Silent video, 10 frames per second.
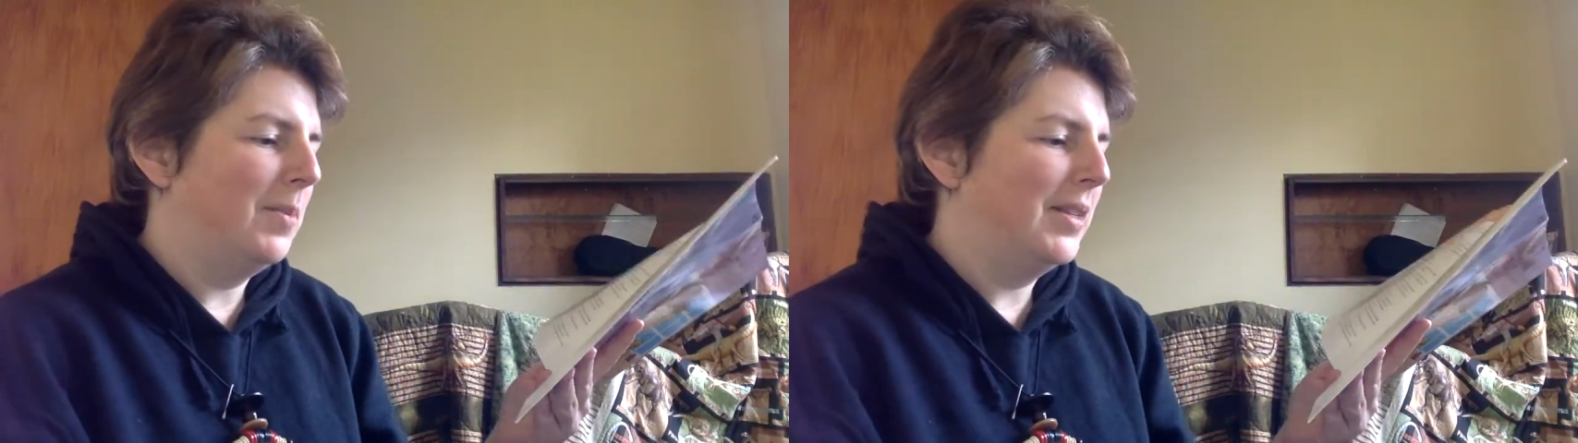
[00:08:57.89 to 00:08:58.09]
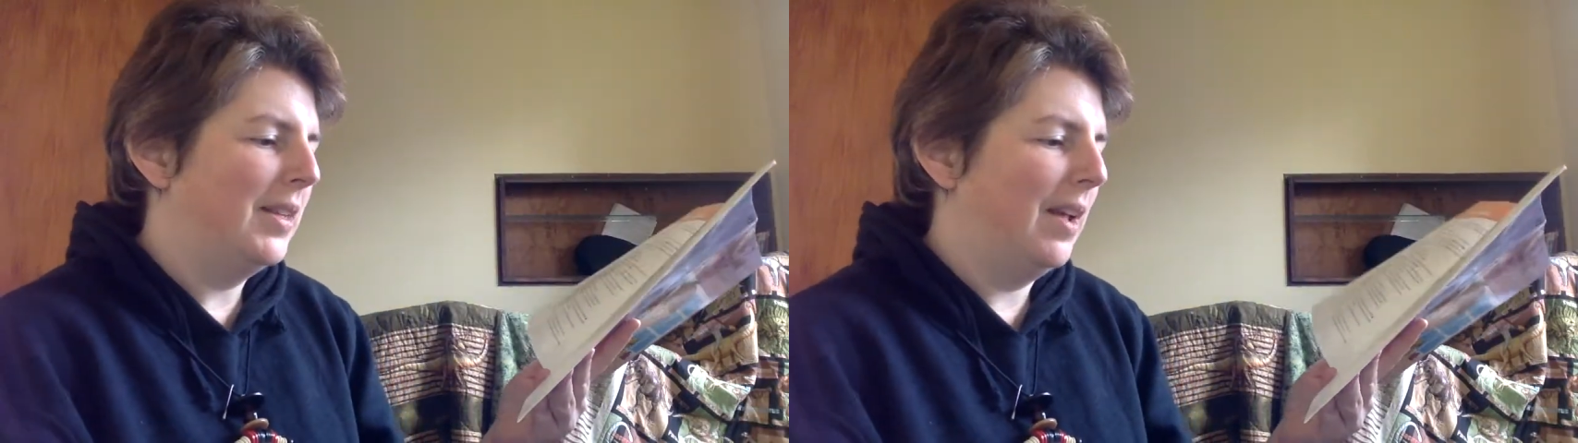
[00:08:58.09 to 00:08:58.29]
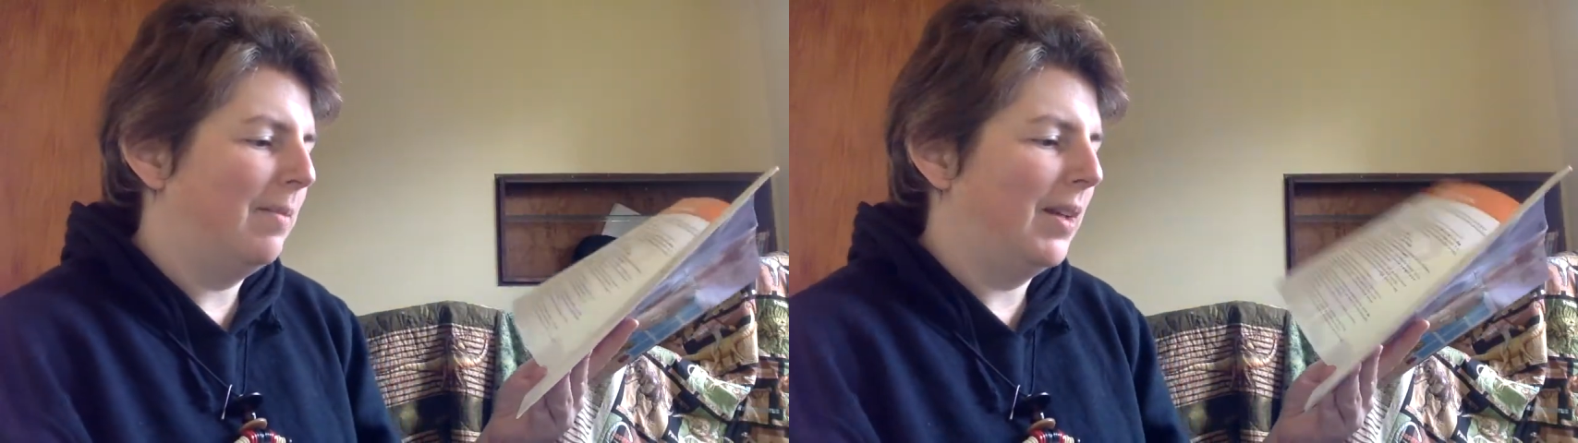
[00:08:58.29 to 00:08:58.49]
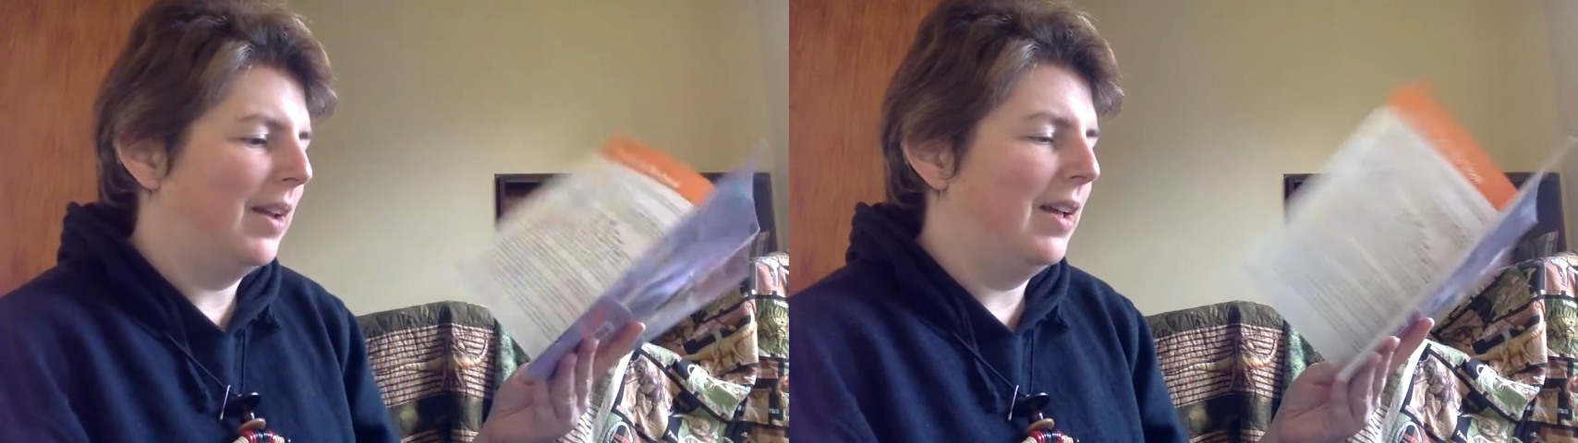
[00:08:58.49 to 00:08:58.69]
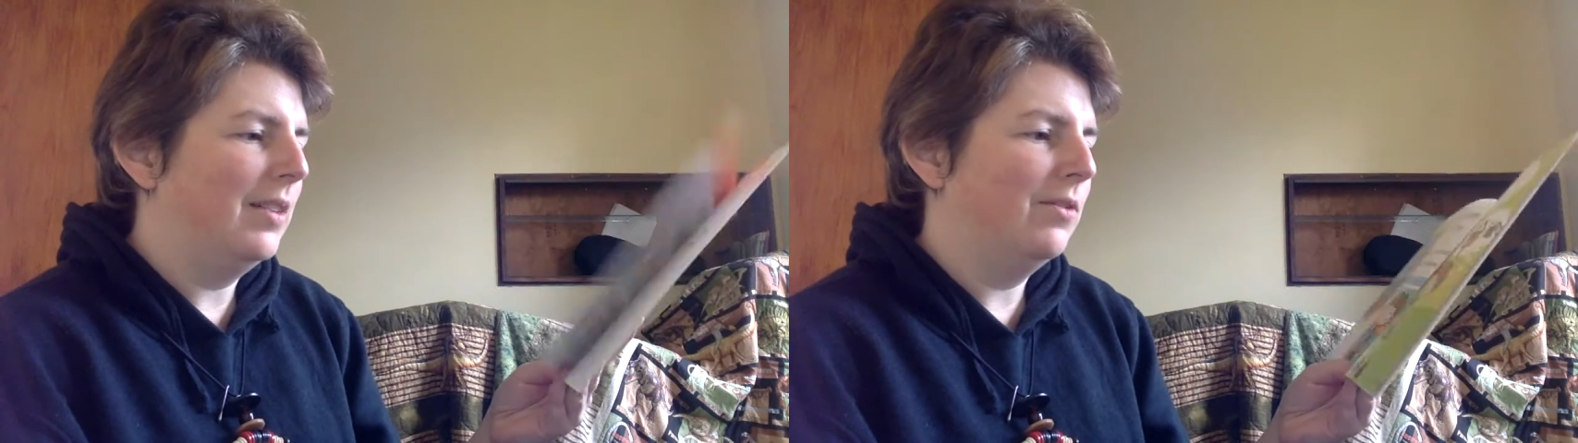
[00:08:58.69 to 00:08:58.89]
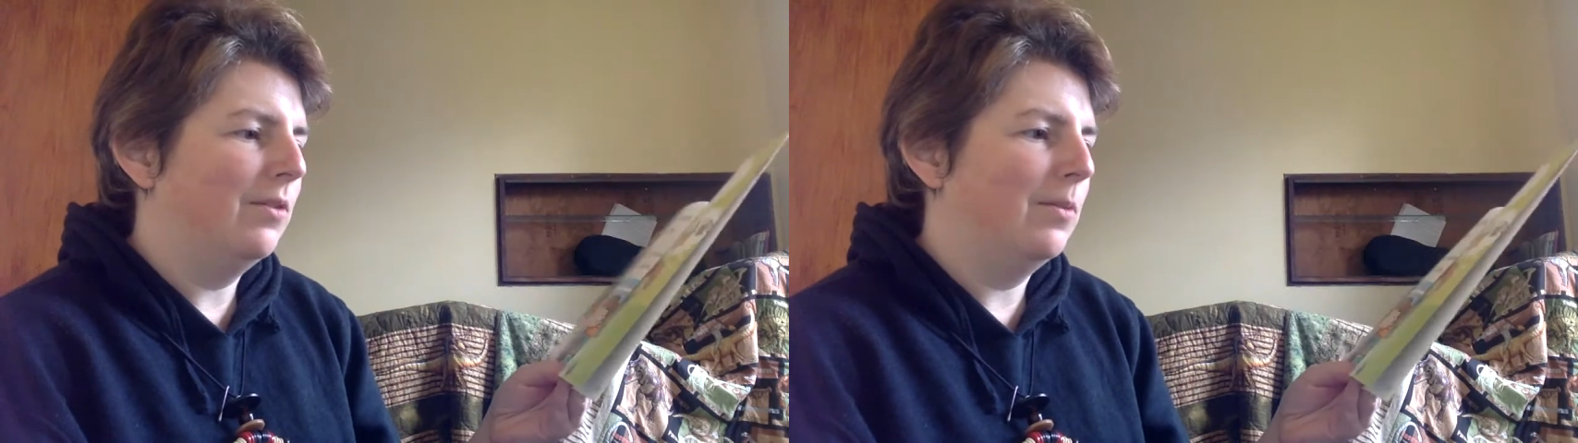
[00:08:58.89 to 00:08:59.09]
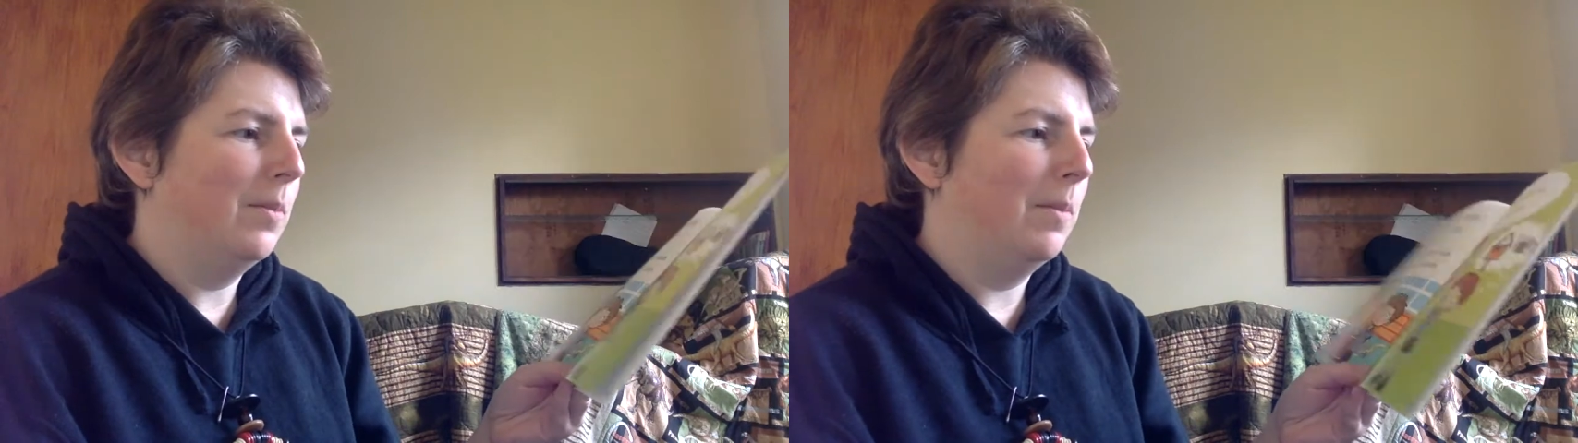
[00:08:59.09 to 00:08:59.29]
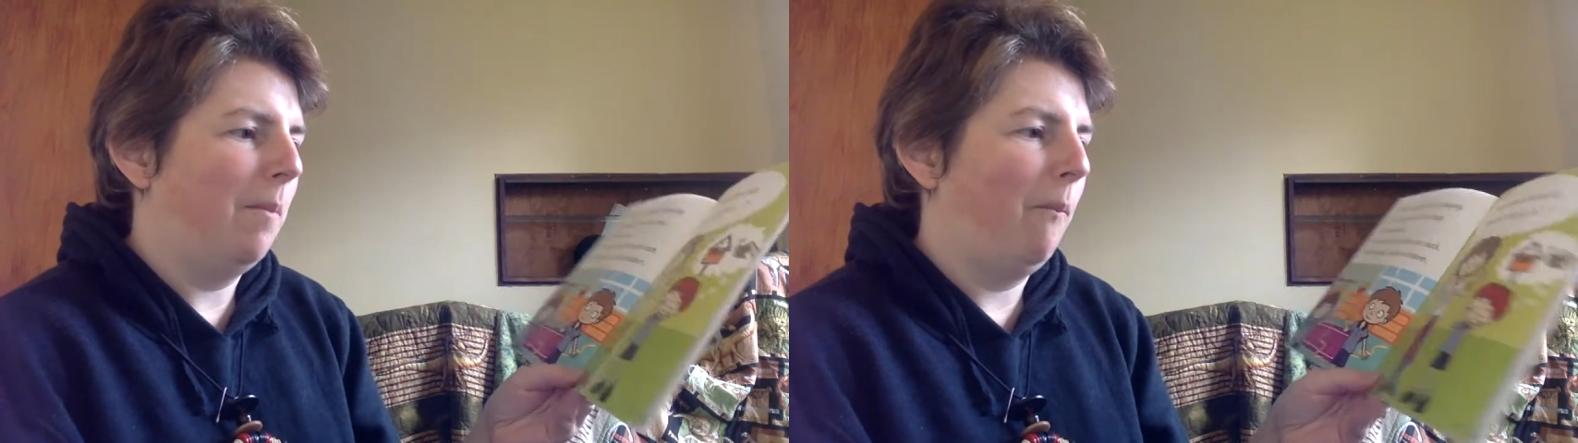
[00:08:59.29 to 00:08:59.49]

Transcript: messing up the classroom?